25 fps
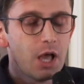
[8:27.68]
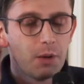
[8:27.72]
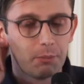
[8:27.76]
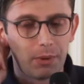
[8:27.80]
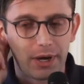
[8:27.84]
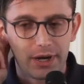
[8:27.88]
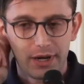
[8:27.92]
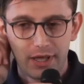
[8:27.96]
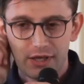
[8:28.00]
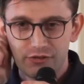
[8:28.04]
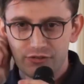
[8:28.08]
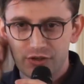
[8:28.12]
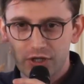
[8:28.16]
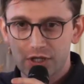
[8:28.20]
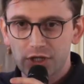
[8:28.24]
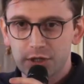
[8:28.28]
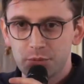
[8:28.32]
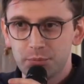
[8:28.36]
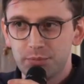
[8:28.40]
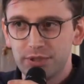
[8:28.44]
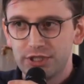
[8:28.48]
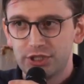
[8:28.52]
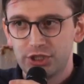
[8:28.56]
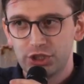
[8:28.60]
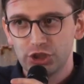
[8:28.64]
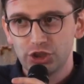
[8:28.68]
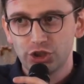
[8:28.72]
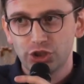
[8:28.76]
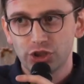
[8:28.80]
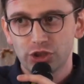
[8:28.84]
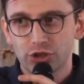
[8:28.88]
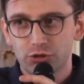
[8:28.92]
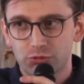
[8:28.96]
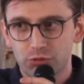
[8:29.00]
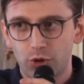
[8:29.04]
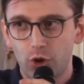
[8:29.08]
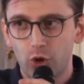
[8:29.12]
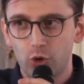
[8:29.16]
But as the
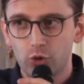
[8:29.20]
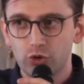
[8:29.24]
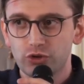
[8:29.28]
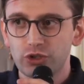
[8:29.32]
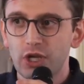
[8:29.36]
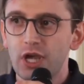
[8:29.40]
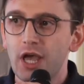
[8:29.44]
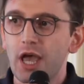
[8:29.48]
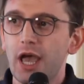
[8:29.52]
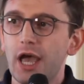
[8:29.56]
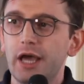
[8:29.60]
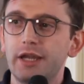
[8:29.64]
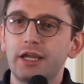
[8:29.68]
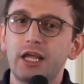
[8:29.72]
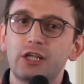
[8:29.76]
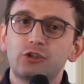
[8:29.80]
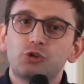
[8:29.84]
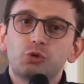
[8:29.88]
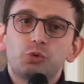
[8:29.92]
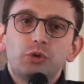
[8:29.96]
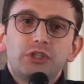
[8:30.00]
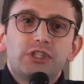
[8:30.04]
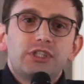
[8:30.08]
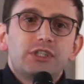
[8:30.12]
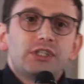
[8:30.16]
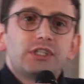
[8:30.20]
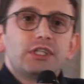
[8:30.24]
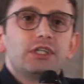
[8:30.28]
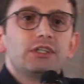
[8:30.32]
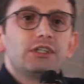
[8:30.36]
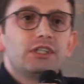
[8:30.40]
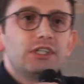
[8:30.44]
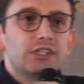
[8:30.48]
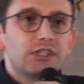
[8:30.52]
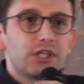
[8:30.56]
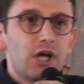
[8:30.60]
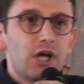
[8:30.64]
competition grows, and as we see this